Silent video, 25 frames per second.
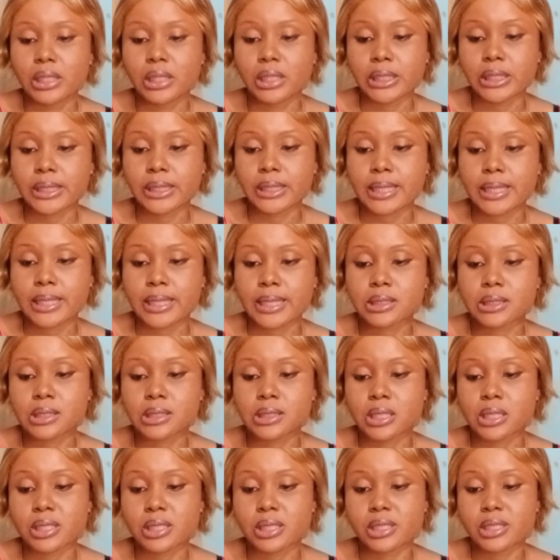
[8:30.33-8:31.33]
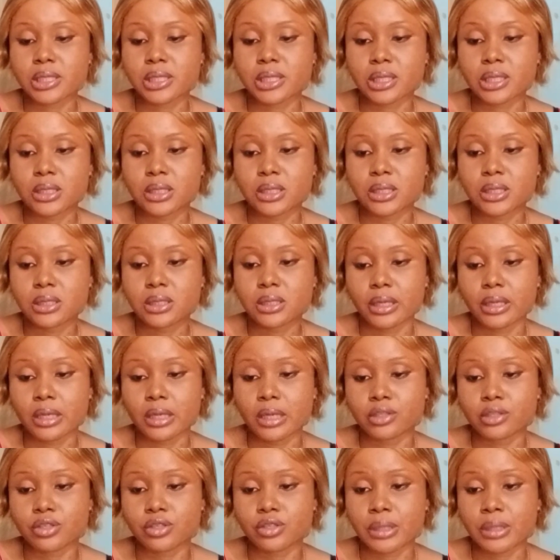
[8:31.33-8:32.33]
Yes, it's not a
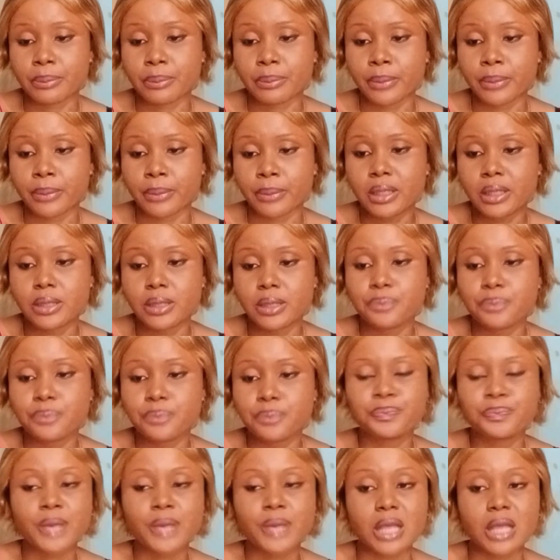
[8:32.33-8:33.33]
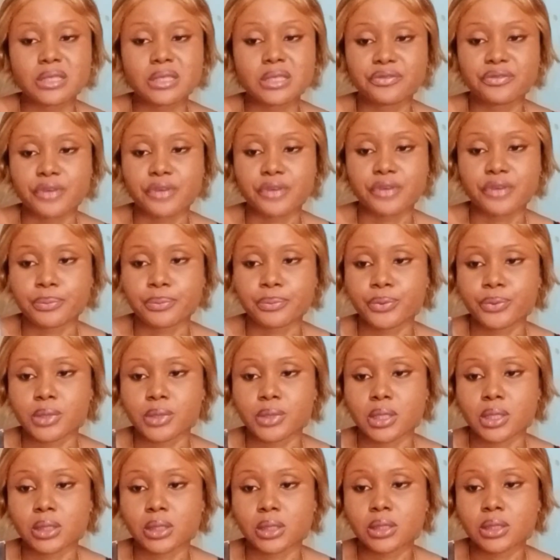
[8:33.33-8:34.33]
Nigerian made. It's a foreign
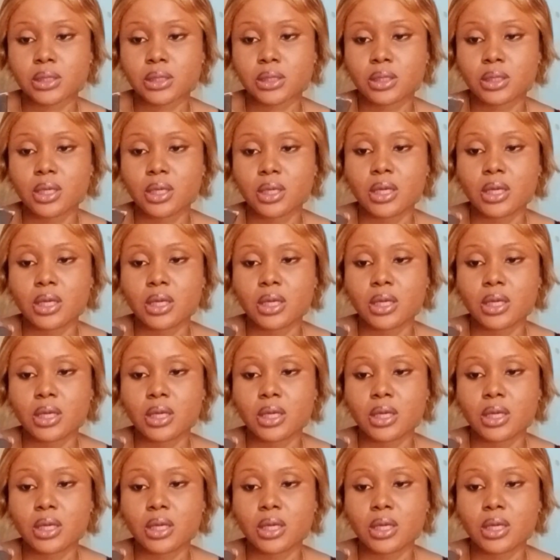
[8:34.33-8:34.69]
product.